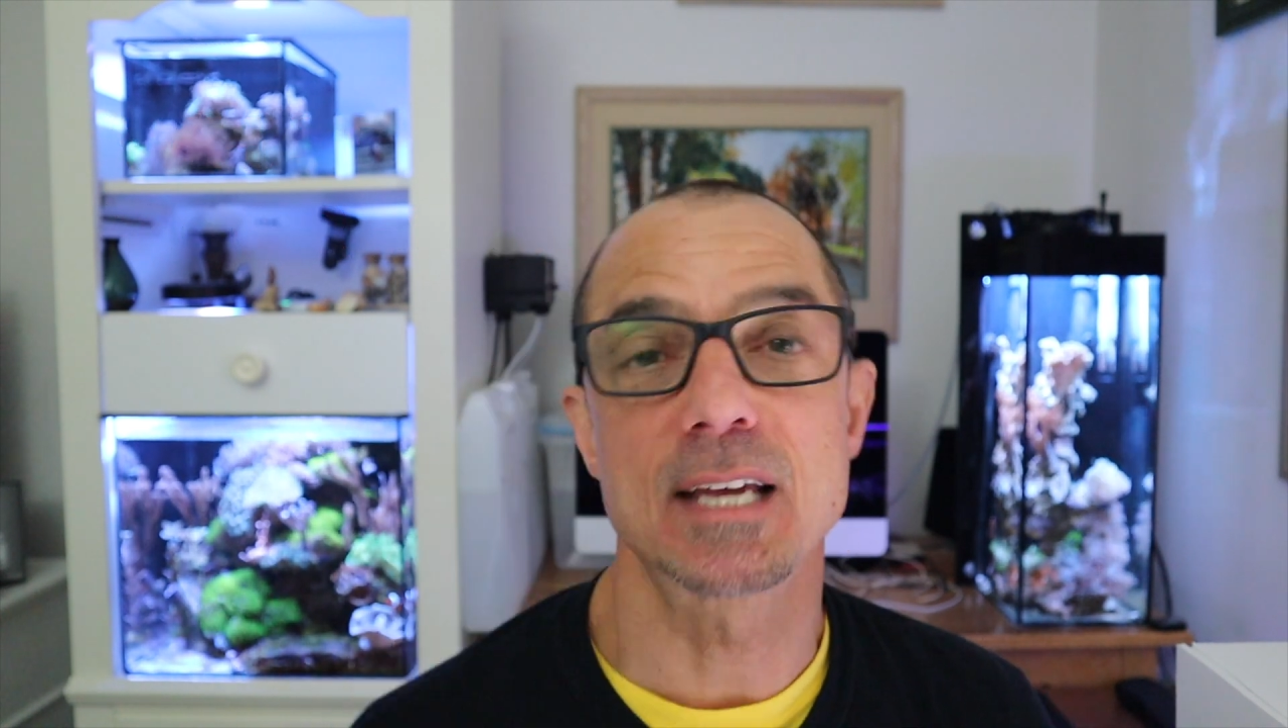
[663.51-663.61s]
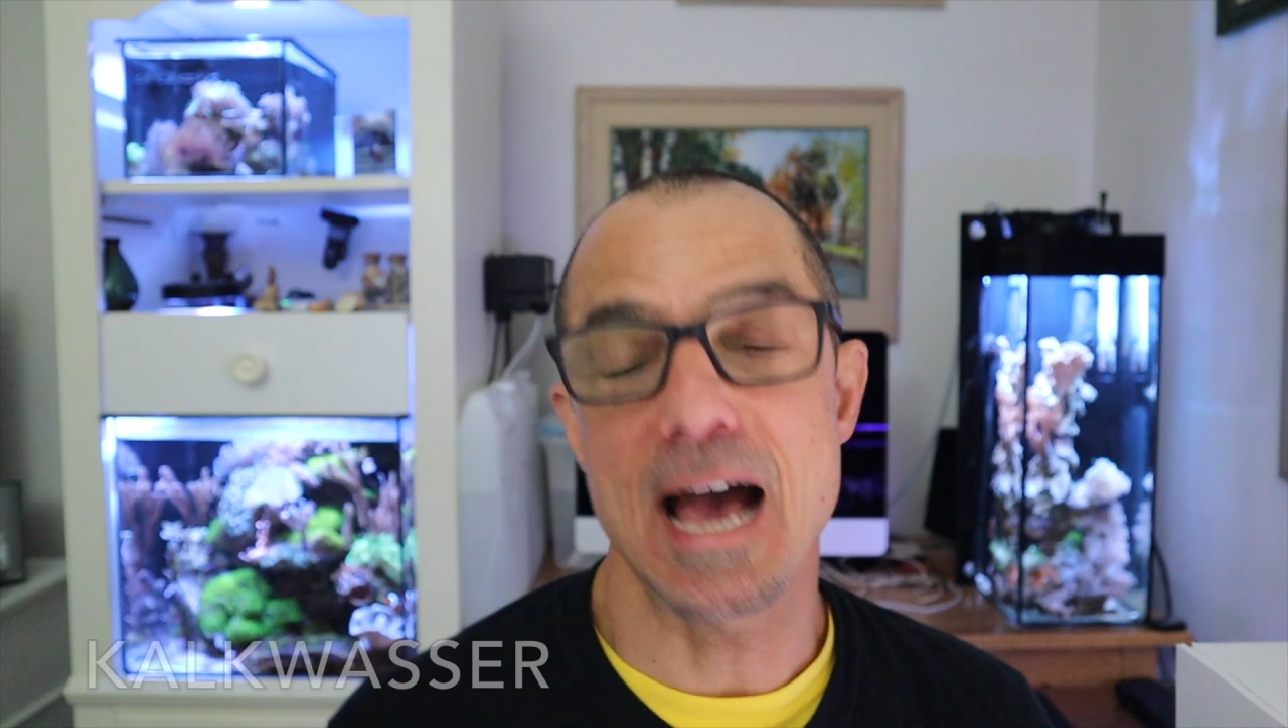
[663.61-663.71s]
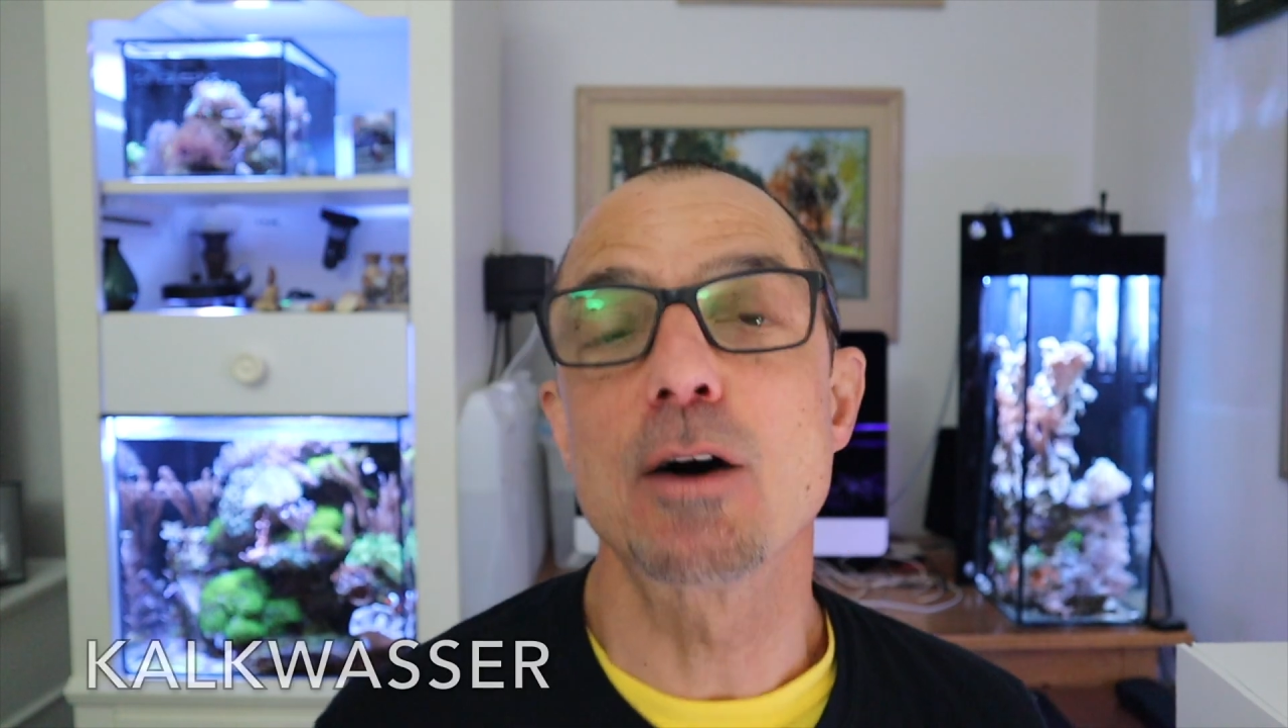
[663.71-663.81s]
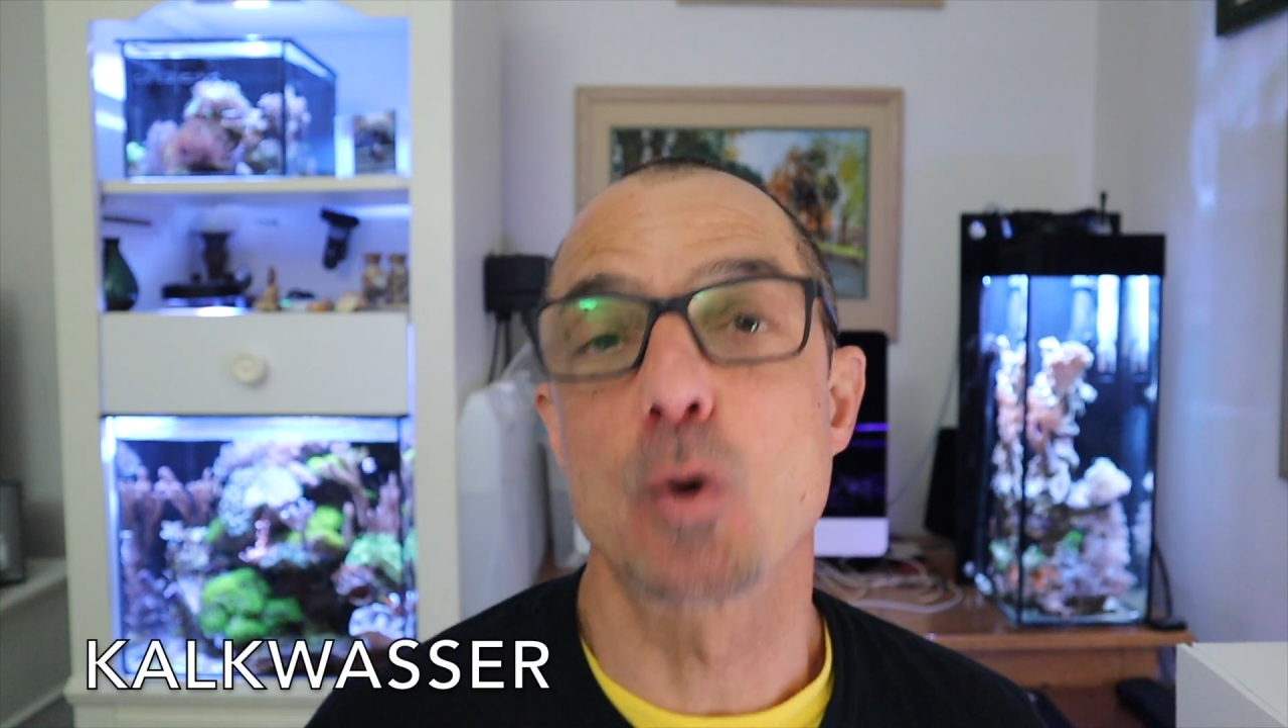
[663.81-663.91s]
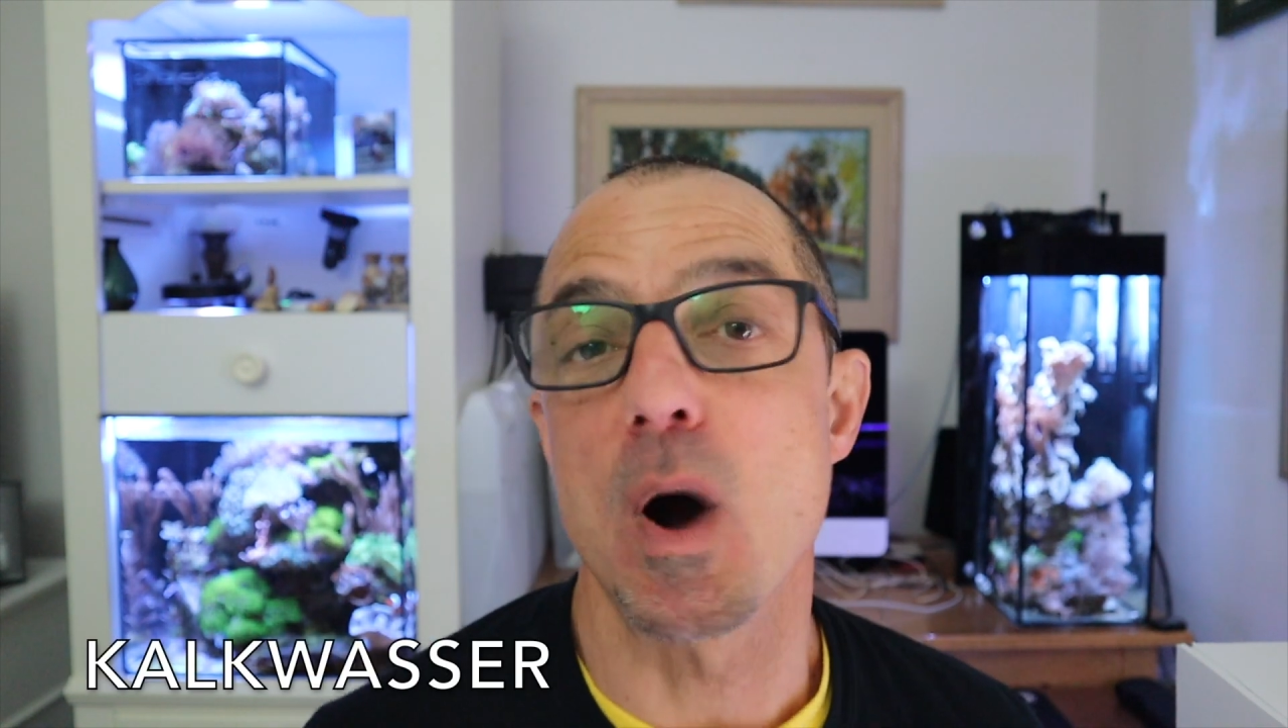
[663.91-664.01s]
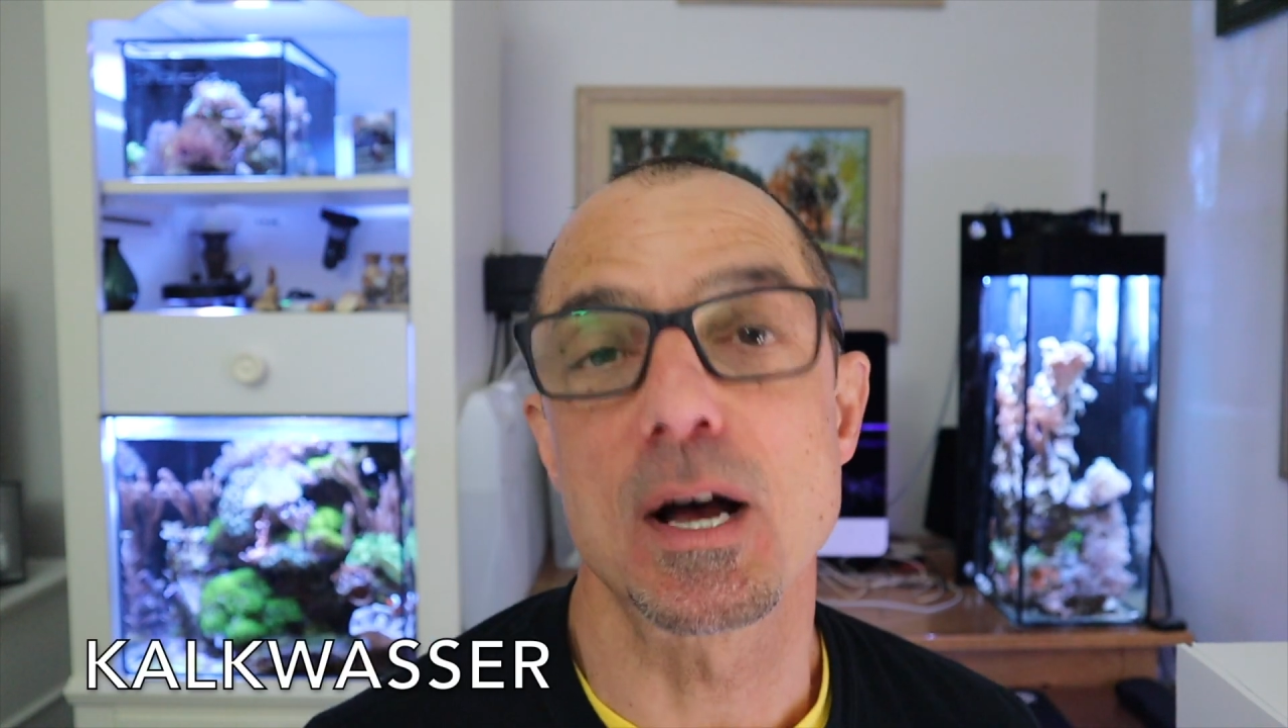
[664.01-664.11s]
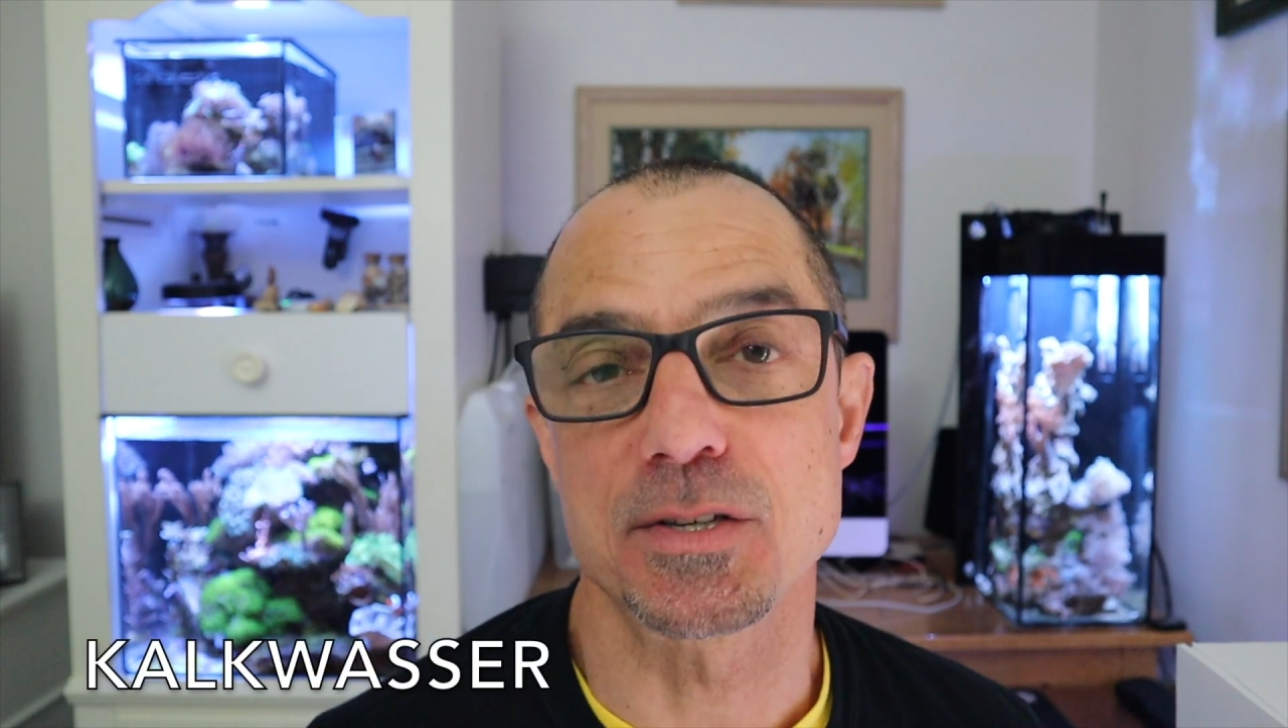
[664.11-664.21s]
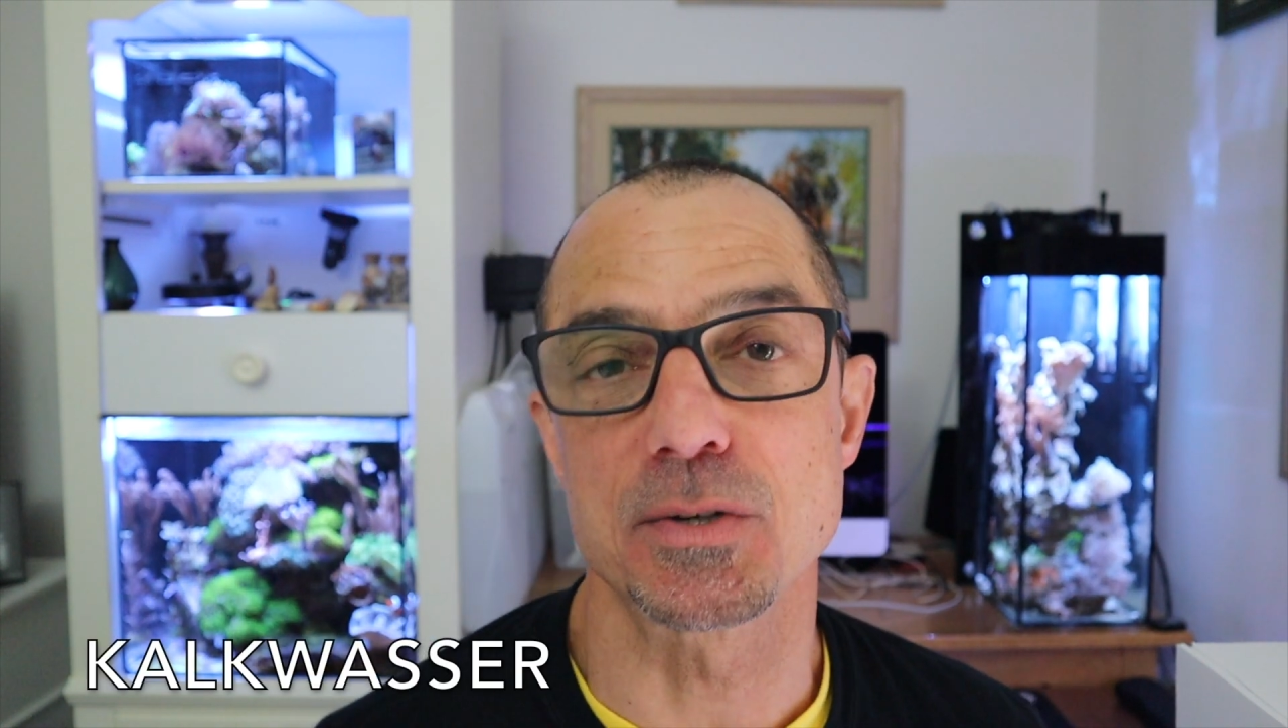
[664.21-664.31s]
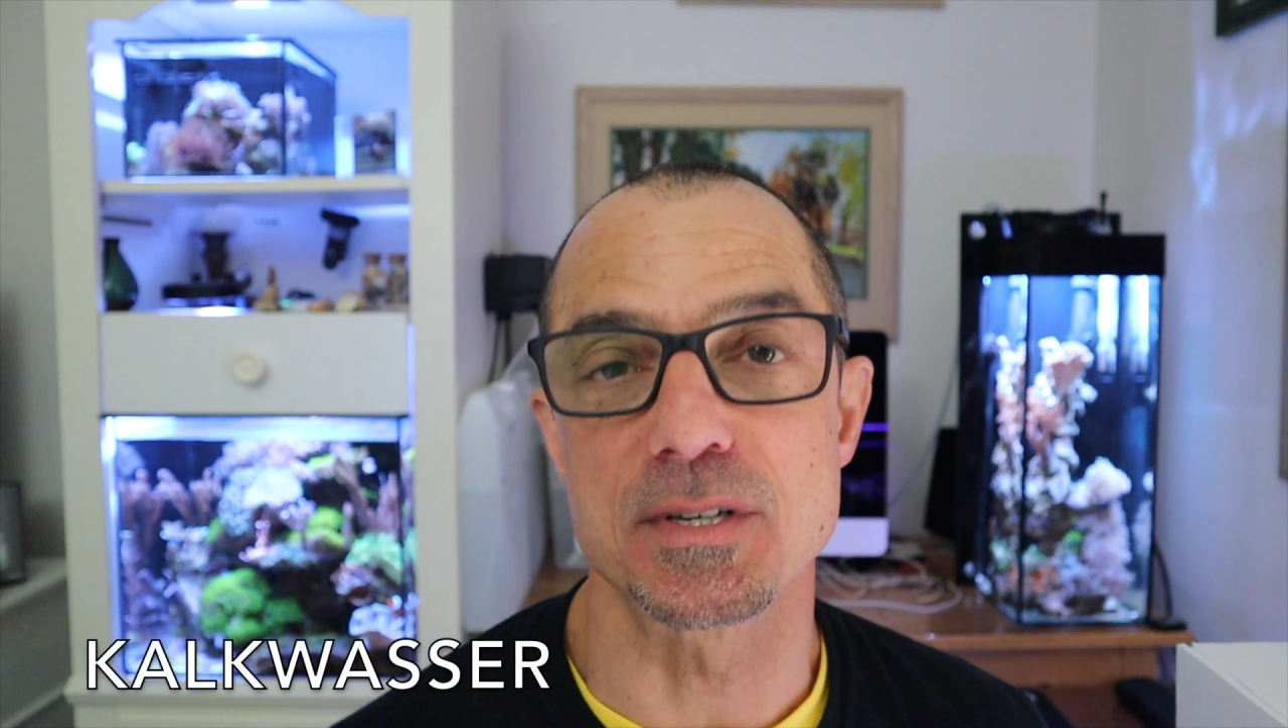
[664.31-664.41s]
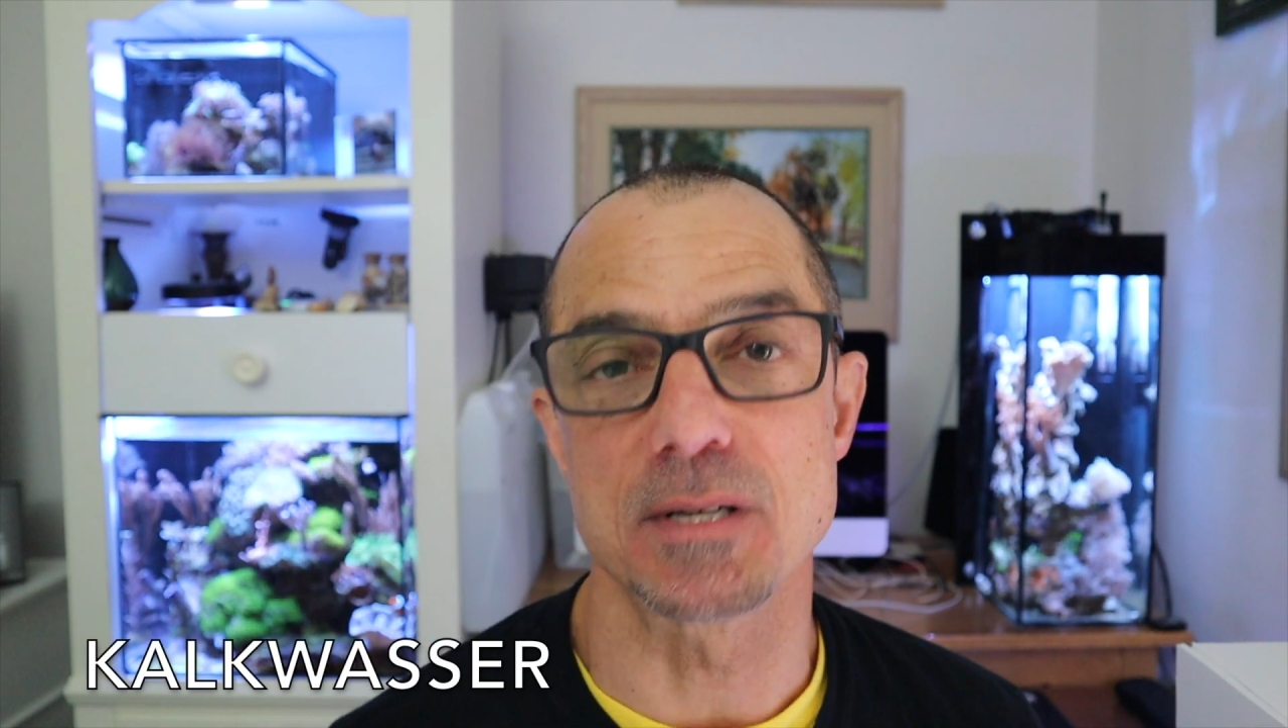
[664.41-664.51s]

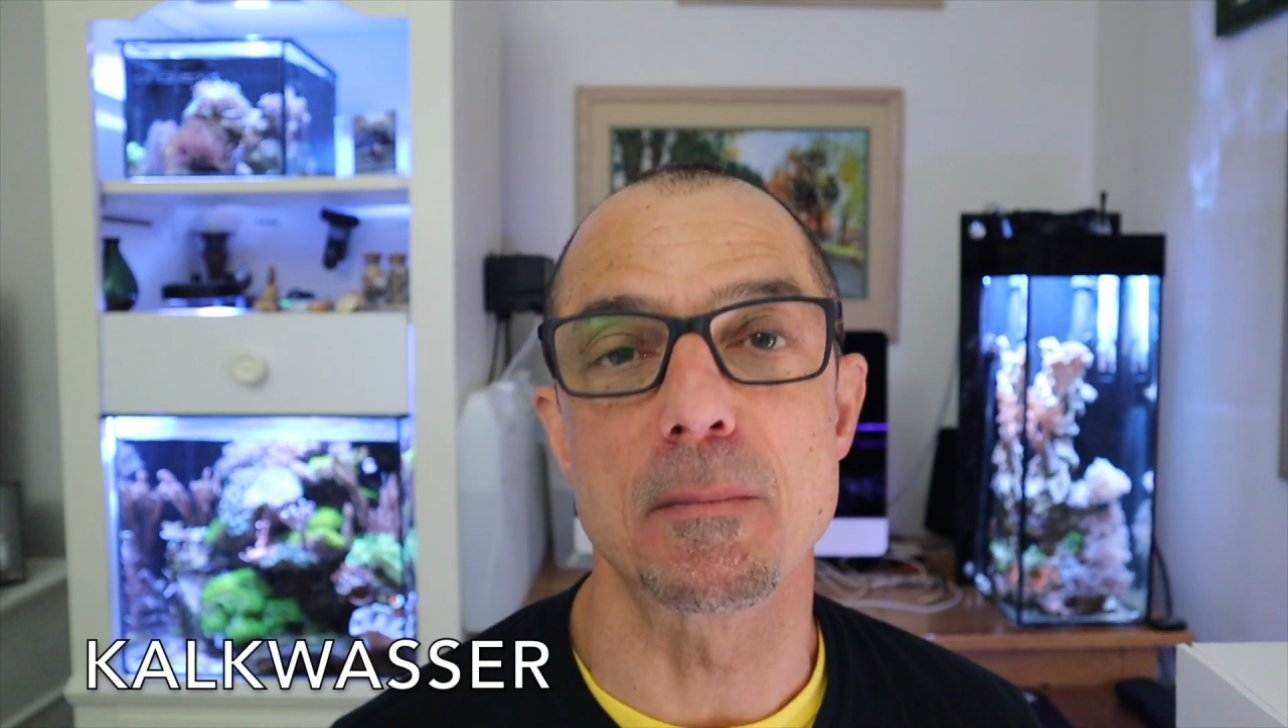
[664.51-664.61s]
Kalkwasser is in